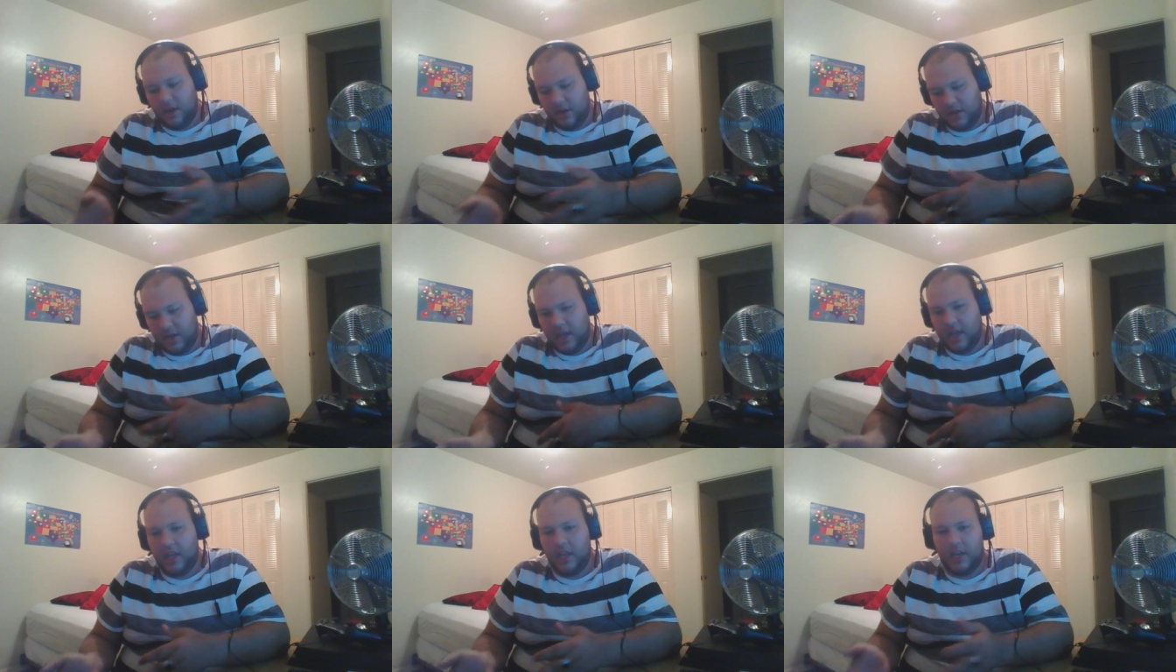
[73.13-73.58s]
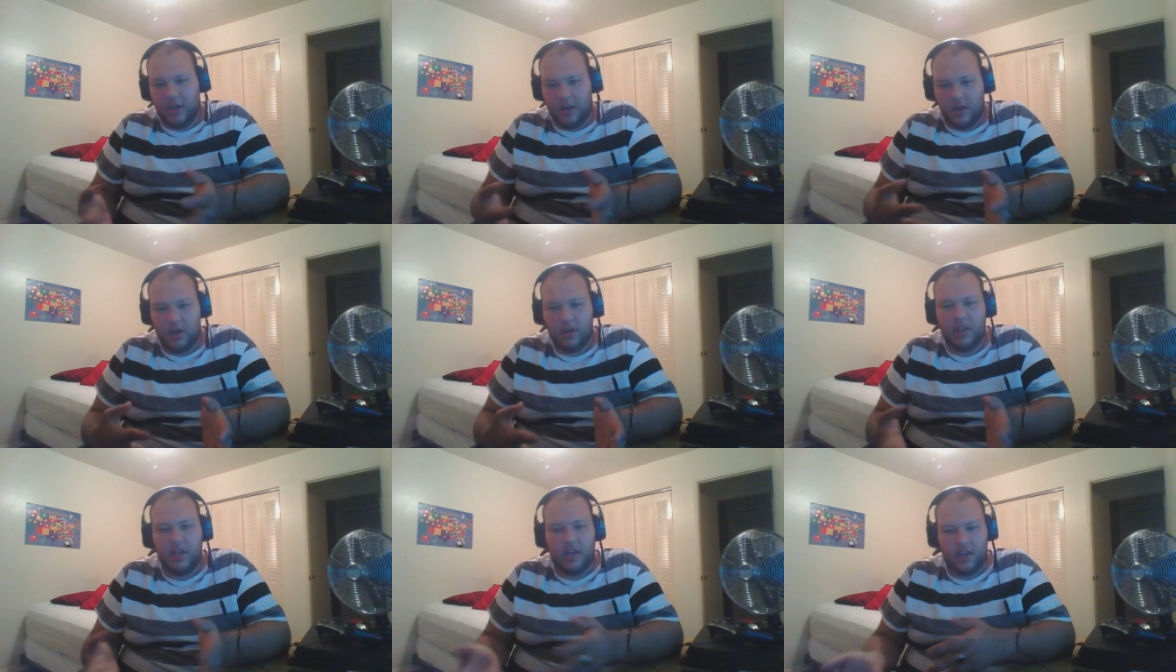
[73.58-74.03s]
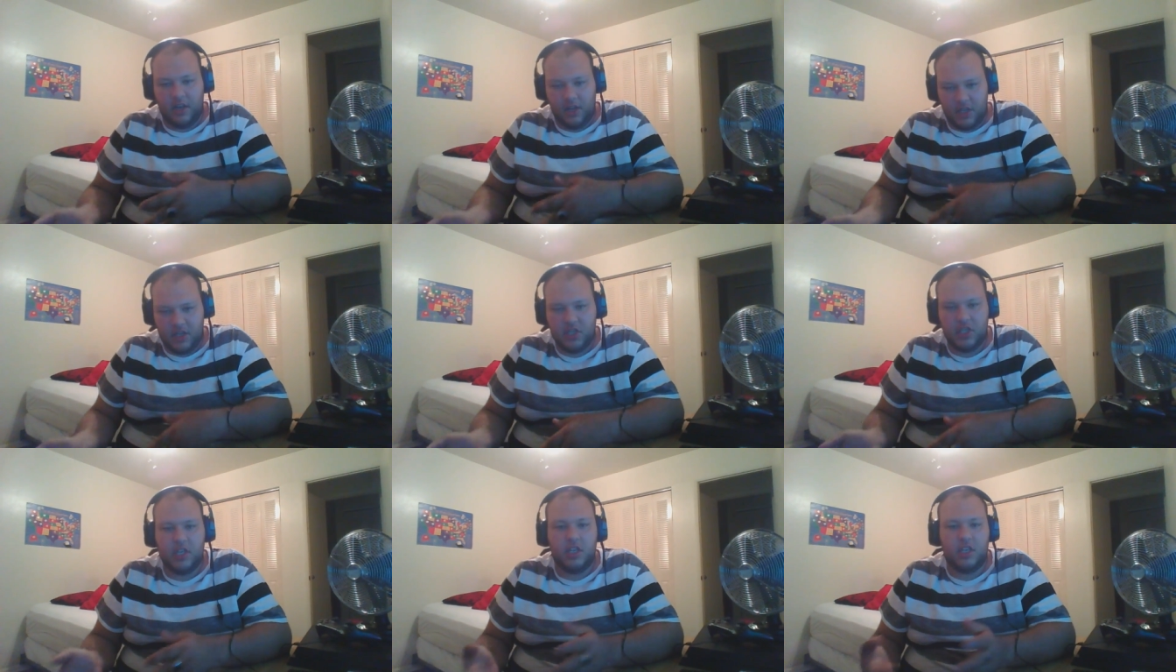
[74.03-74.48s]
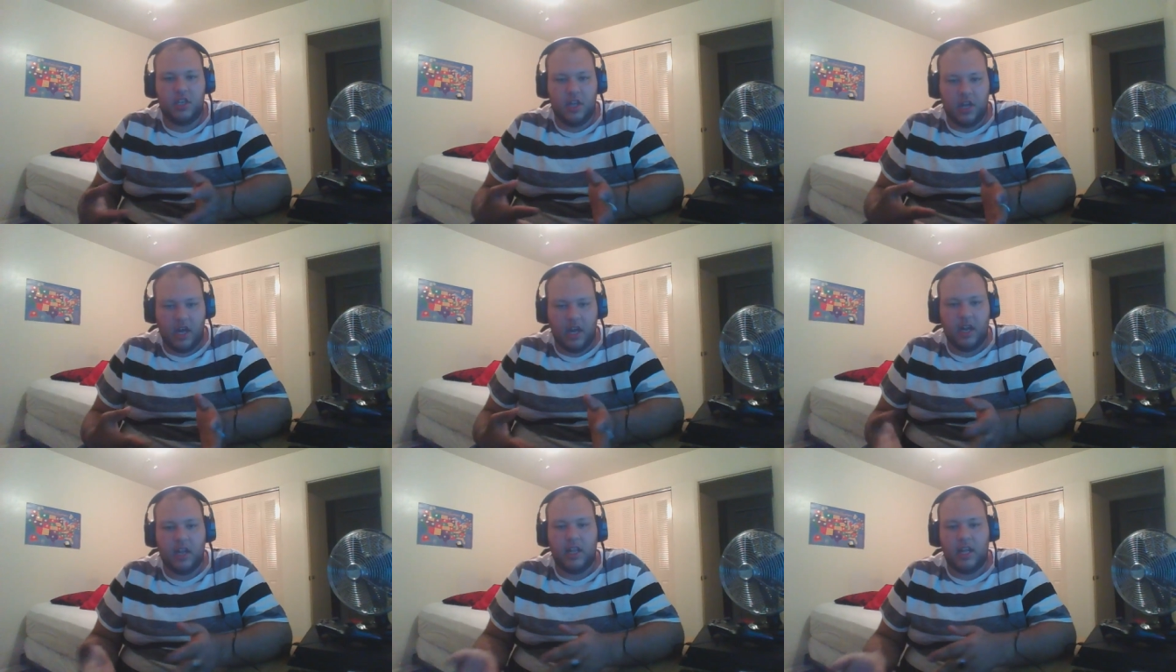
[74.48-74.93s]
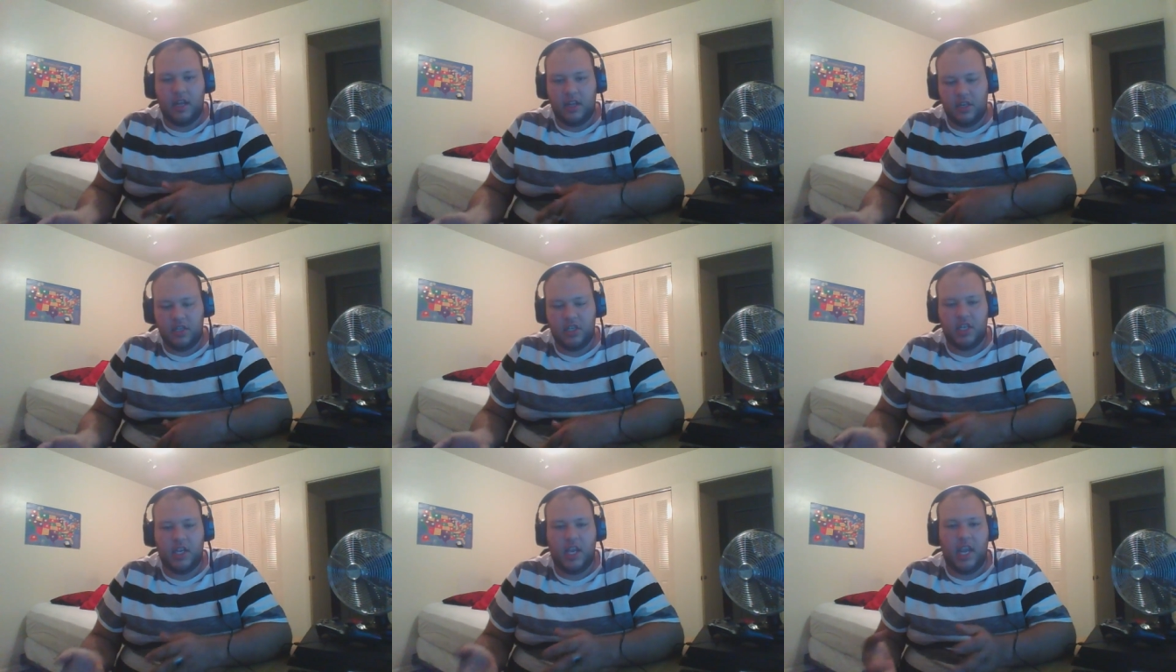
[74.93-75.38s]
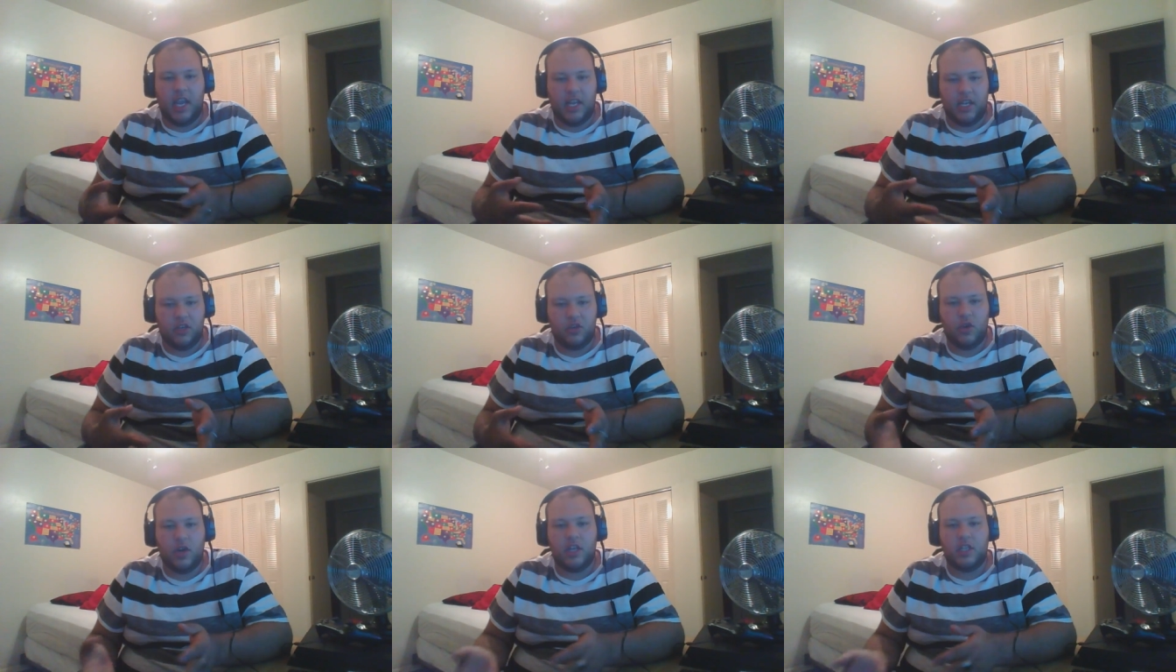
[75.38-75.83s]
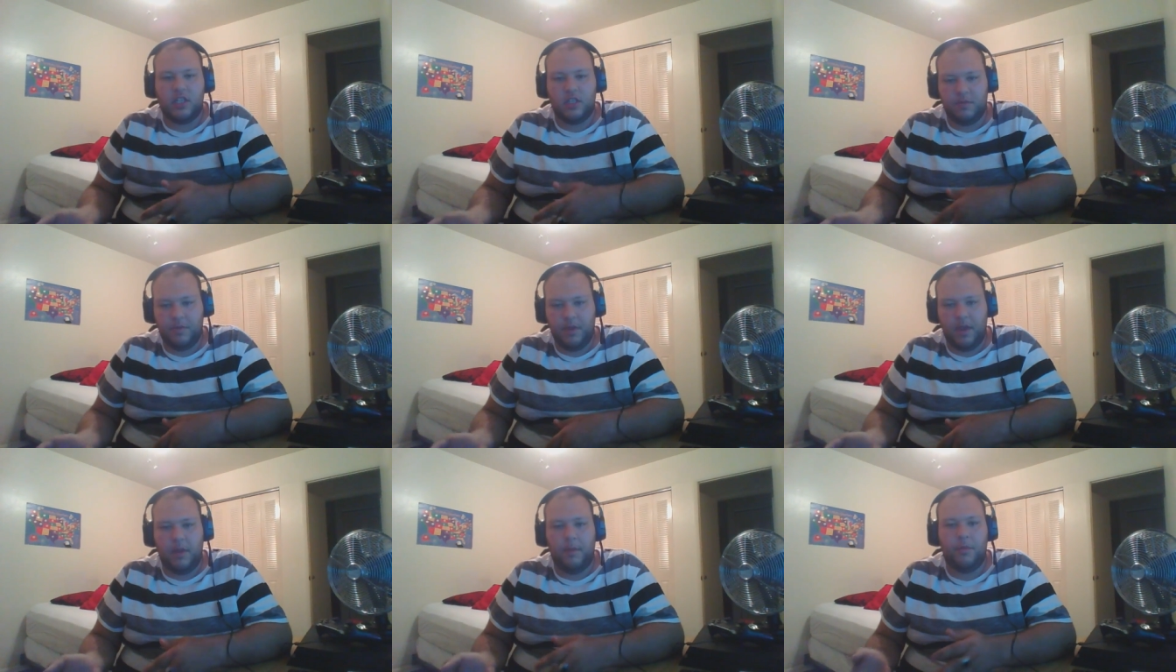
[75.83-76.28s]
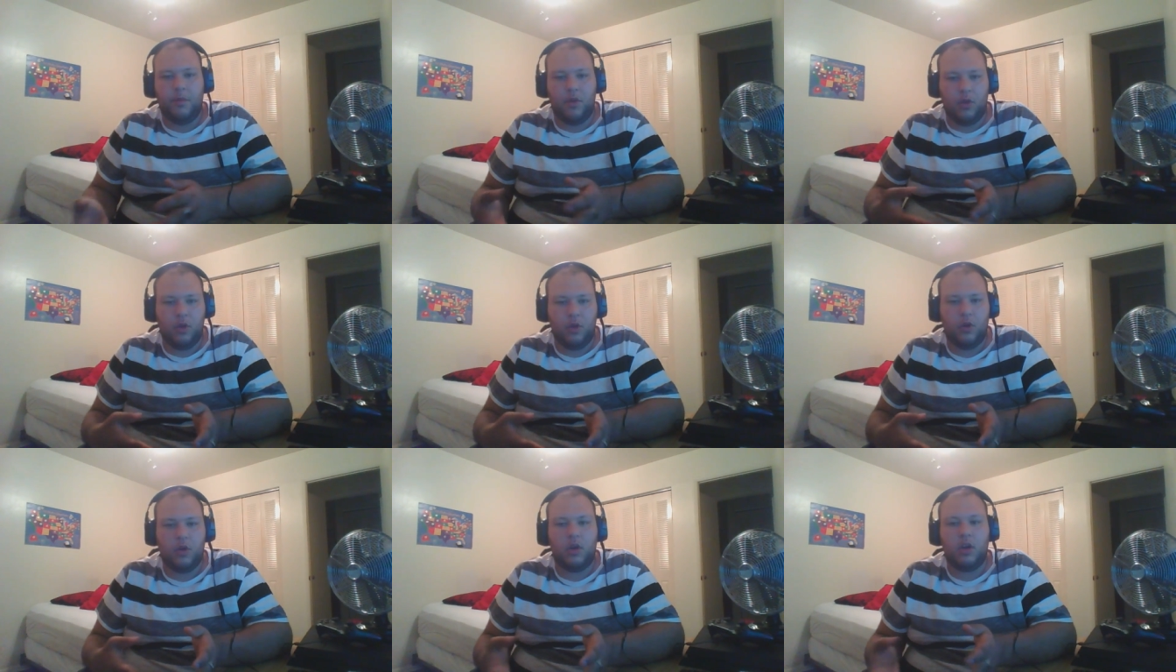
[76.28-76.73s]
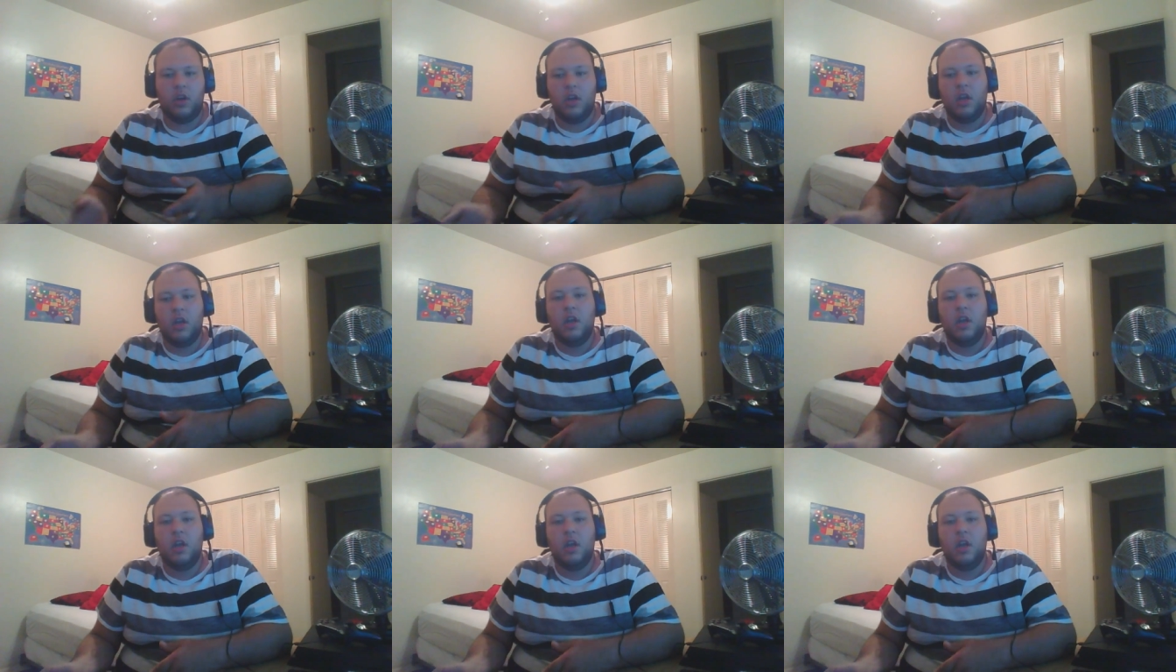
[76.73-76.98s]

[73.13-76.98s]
telling her that she's not allowed she can't trust people or